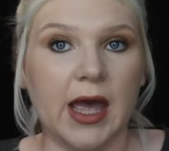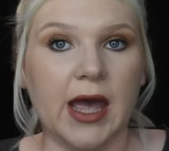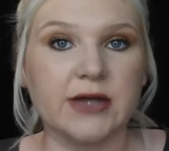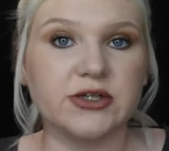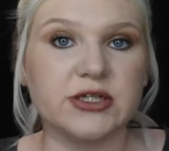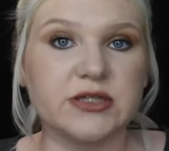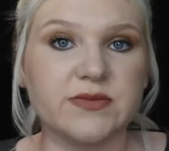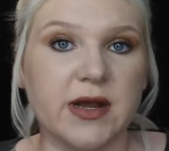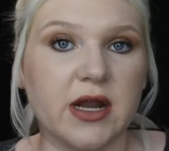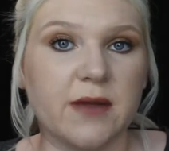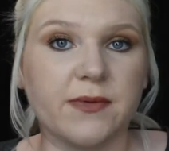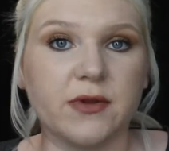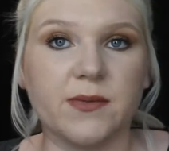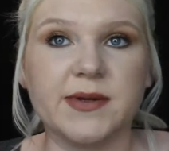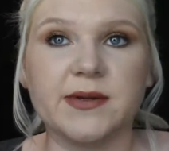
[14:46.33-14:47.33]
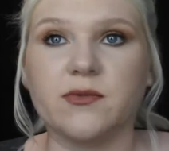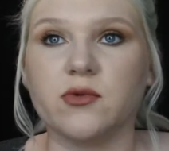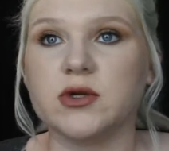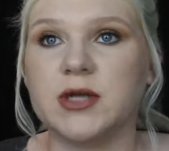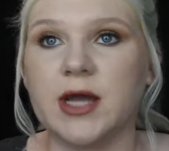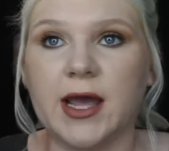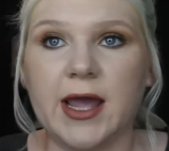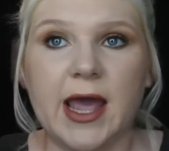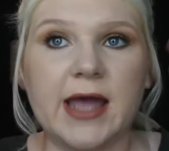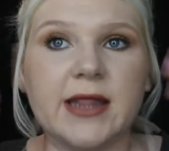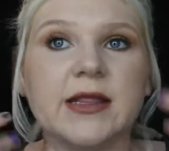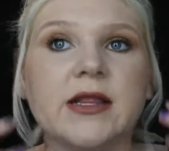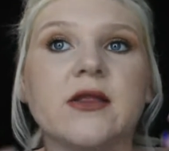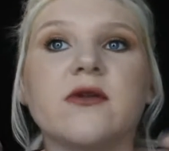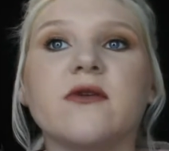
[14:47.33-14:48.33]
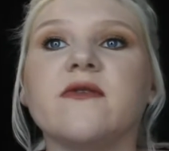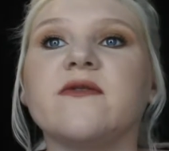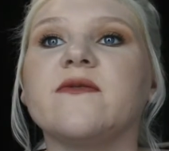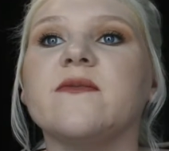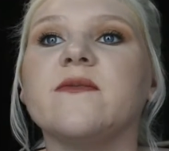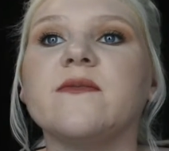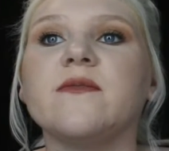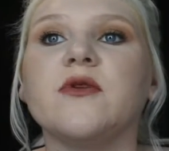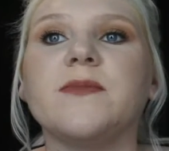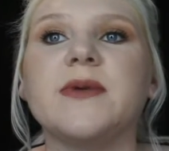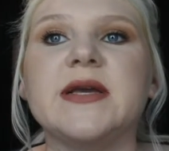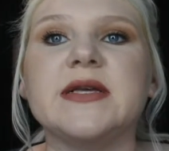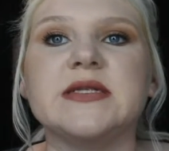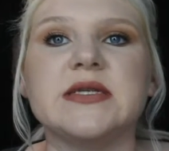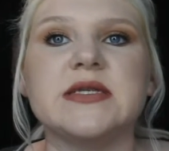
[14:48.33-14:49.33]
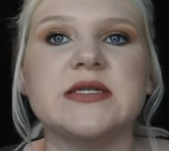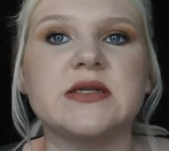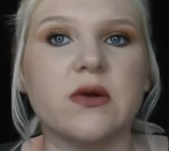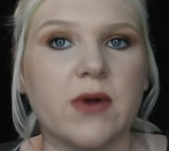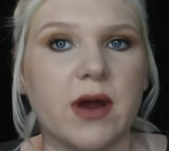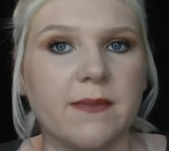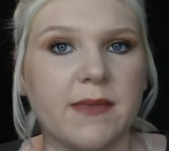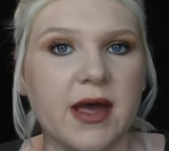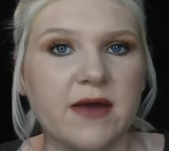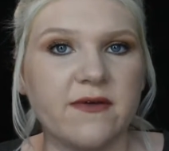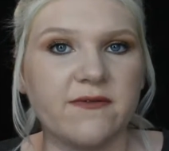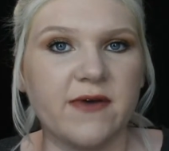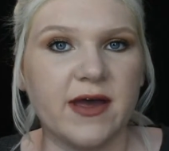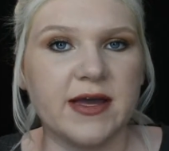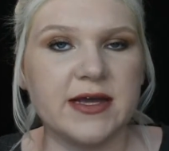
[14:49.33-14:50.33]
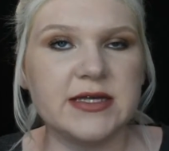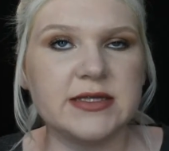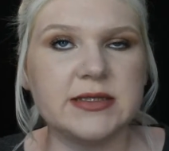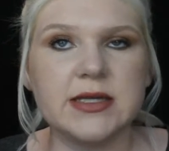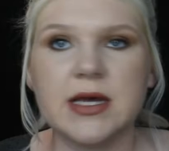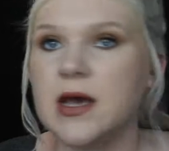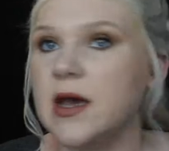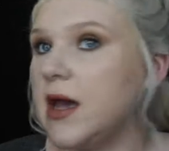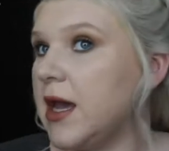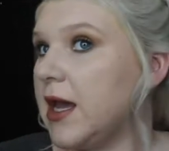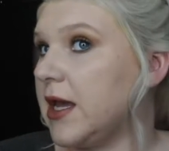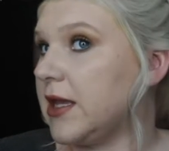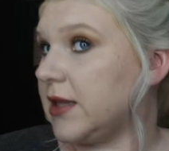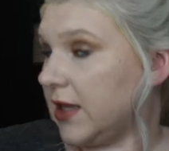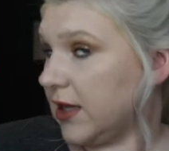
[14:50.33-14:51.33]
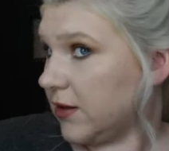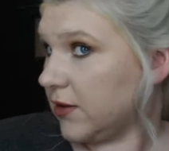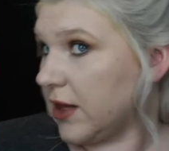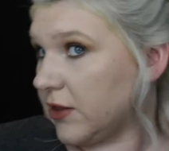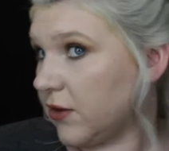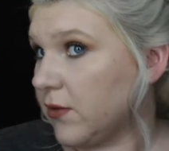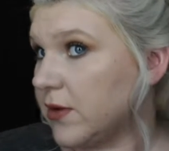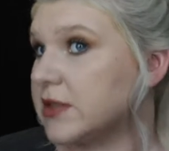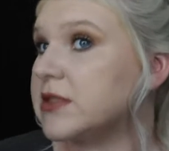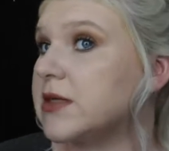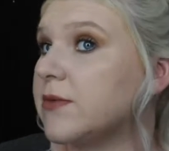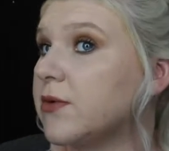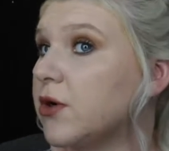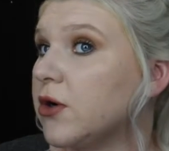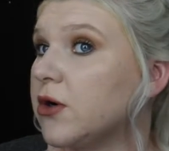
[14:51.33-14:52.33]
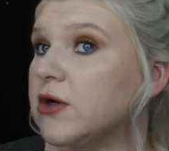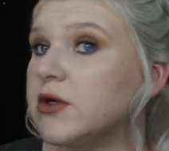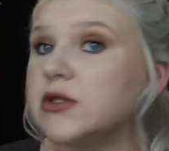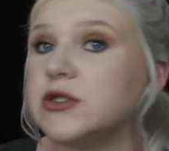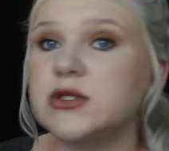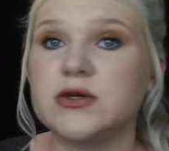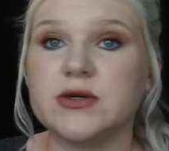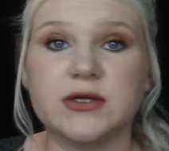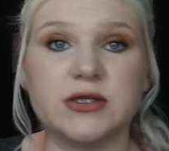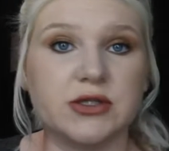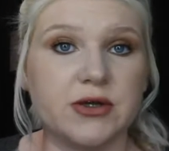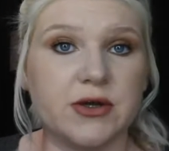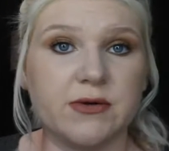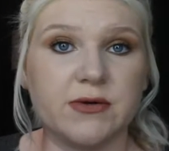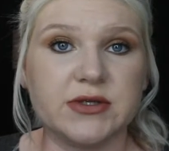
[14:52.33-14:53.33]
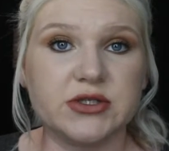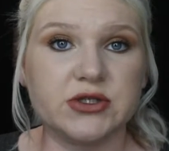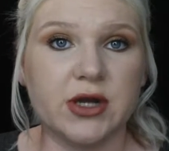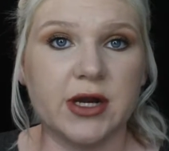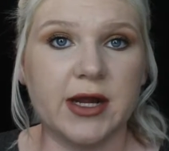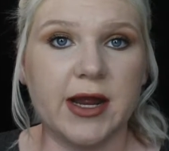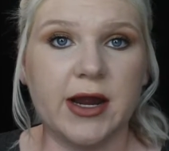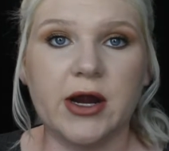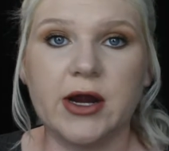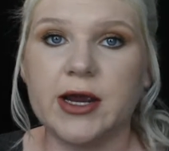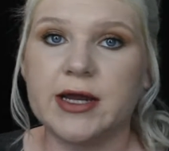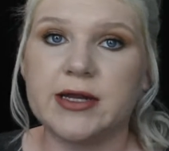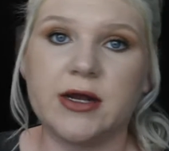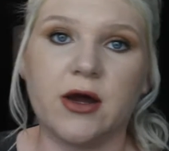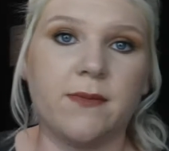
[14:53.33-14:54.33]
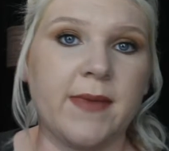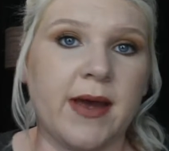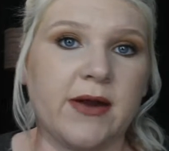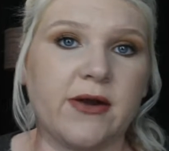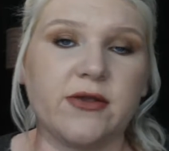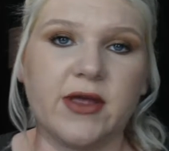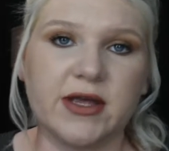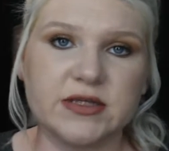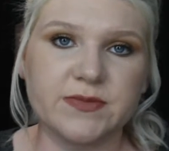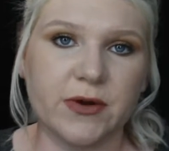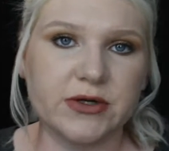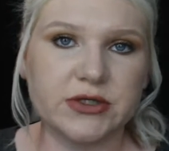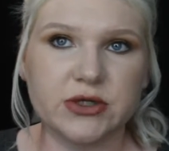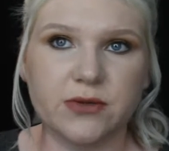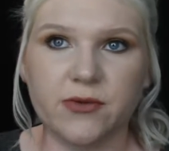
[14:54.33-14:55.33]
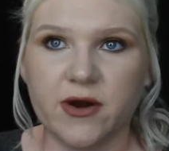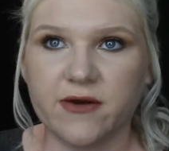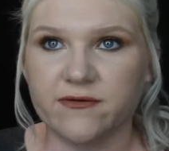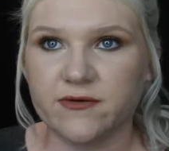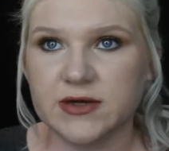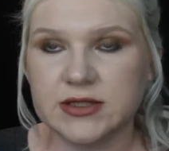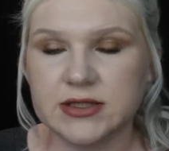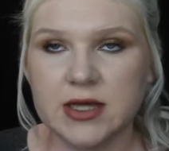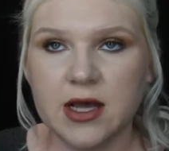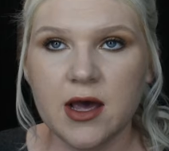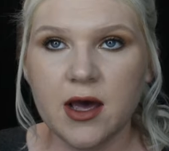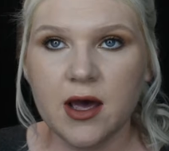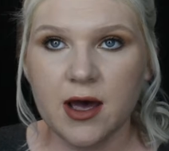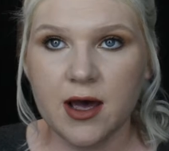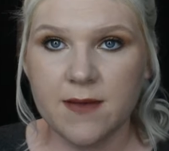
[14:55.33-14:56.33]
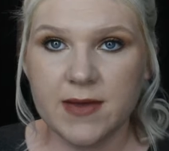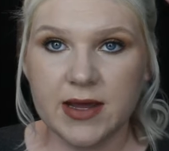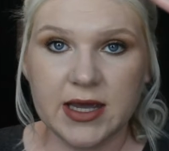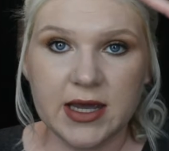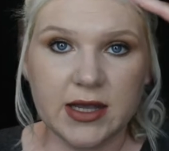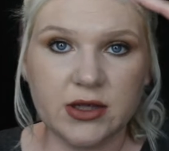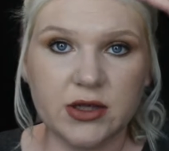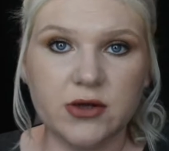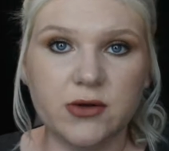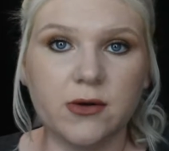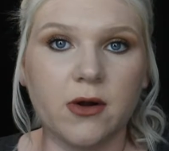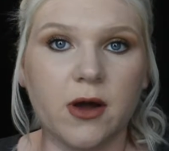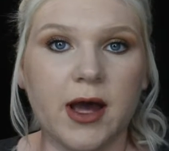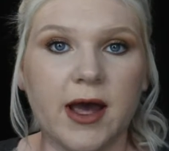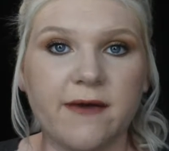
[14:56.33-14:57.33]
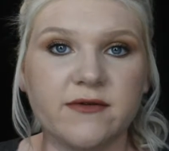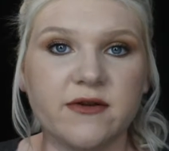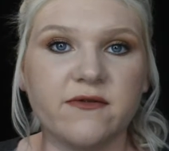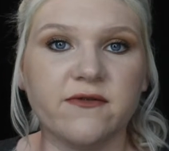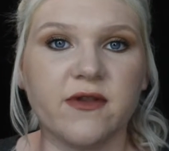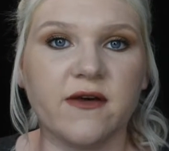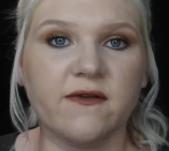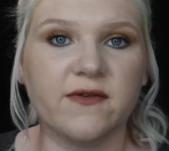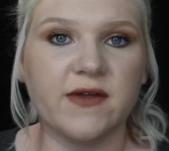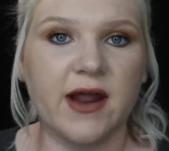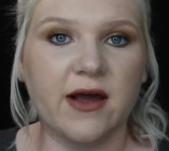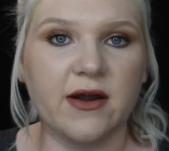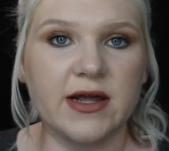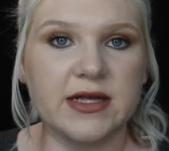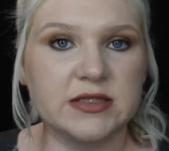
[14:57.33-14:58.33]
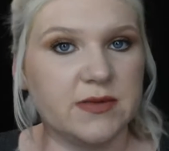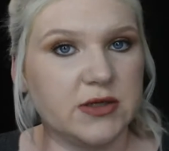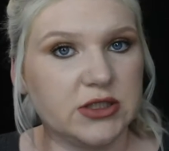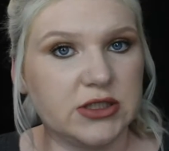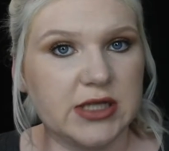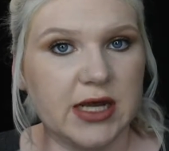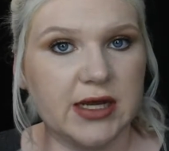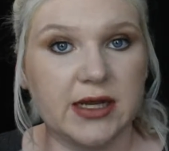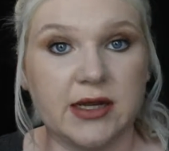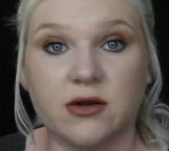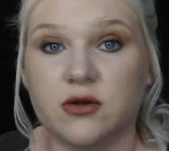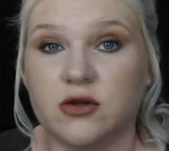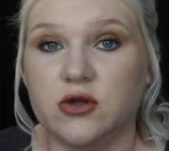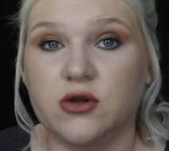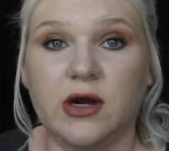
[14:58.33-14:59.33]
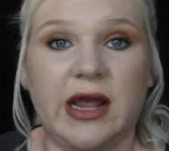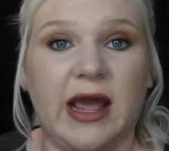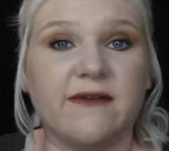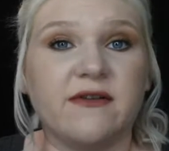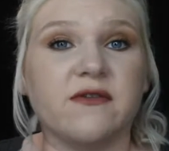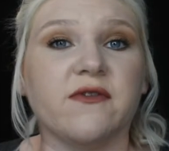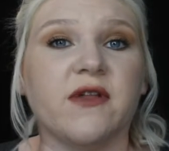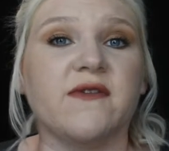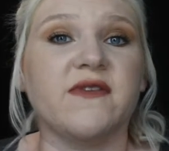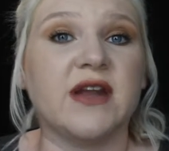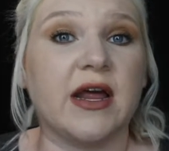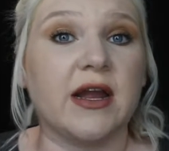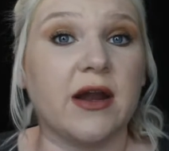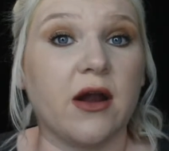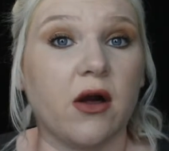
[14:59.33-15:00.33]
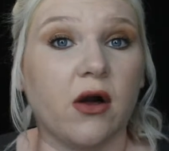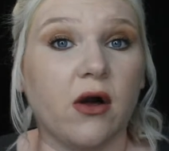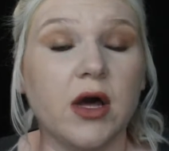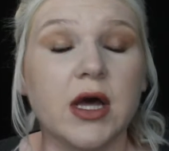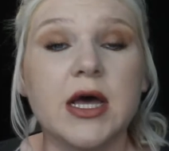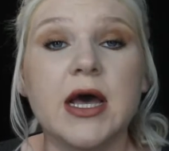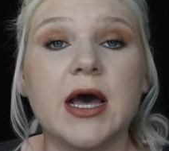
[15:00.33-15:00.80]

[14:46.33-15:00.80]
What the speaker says: I dressed mine up a little bit more today and a little little pieces around my face, and then throwing some curls. You can do it with straight hair. It don't matter. That's personal preference. Again, you do not have to fluff it out as much as I did. You don't even have to fluff it out at all.